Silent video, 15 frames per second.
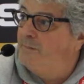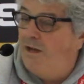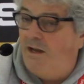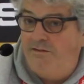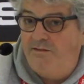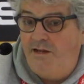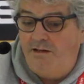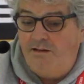I
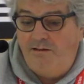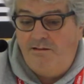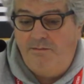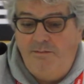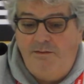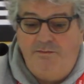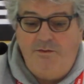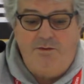think,
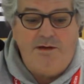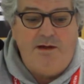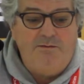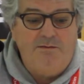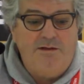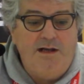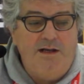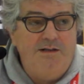if you
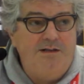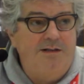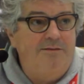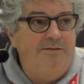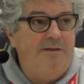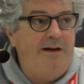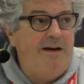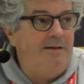count the
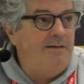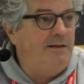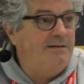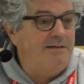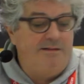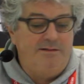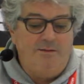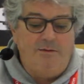Asian variants
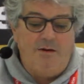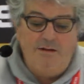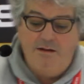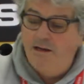and so on.